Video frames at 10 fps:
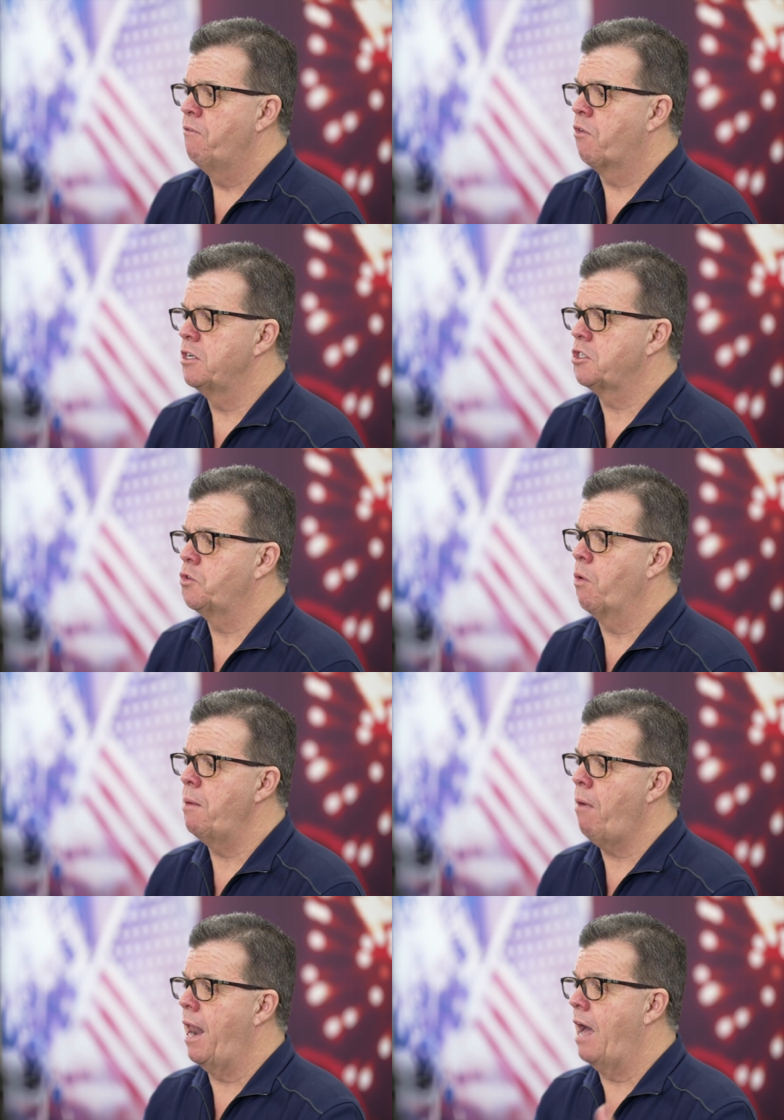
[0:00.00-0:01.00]
For instance, we
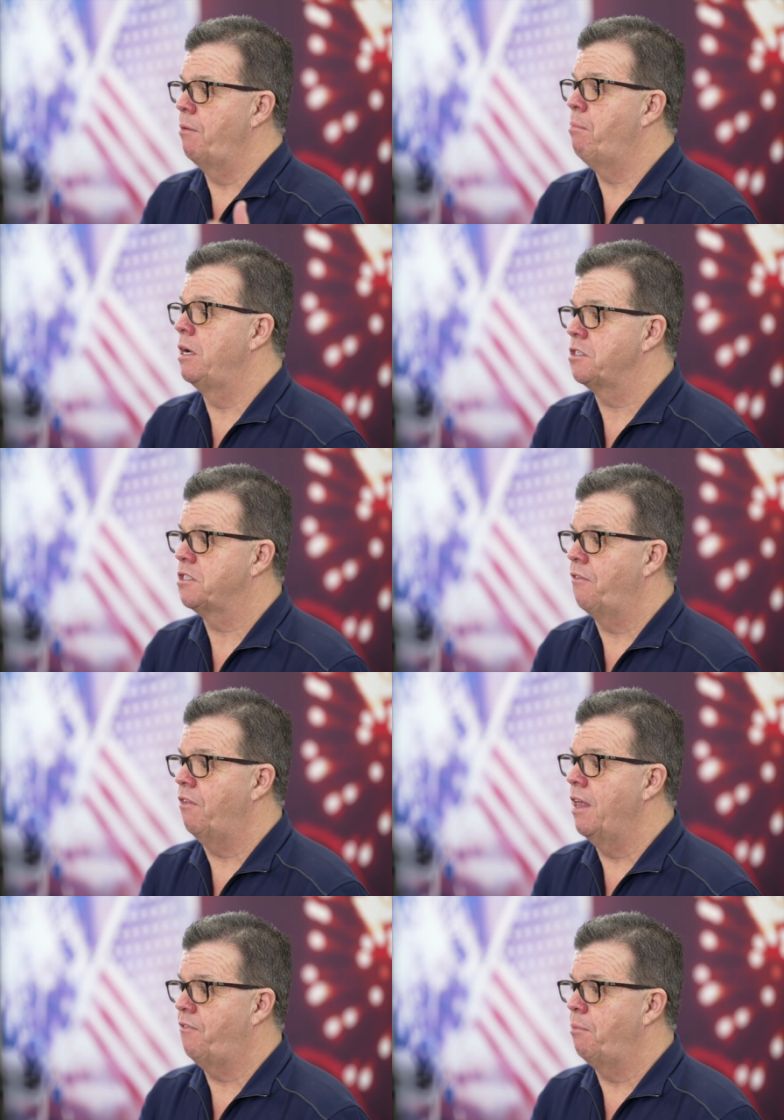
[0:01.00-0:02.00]
might have a bunch of stuff
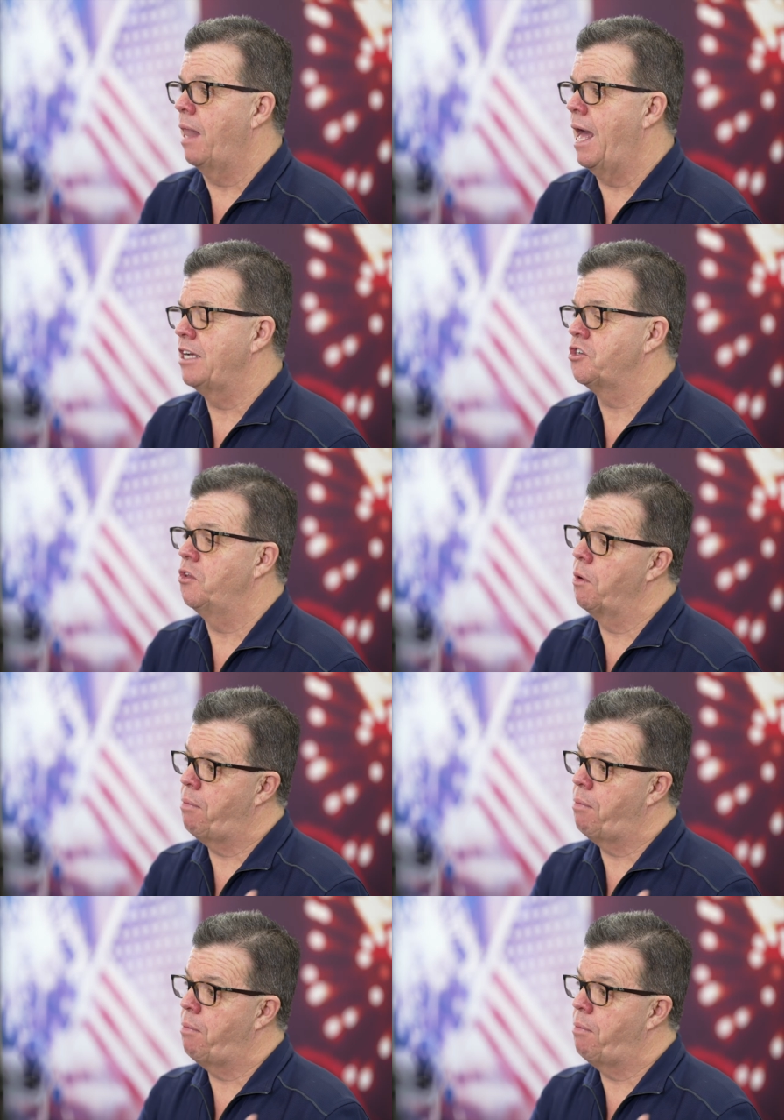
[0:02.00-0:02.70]
left from last year that we